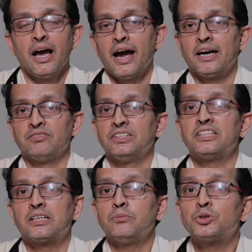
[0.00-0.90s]
And when
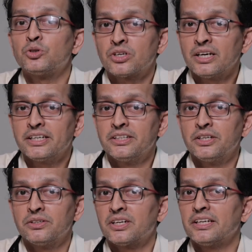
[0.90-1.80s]
it comes to
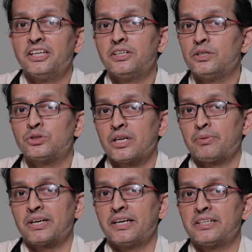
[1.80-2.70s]
drug-induced
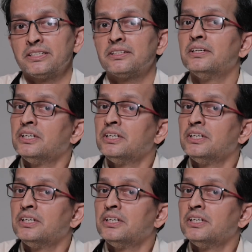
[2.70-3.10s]
hepatitis,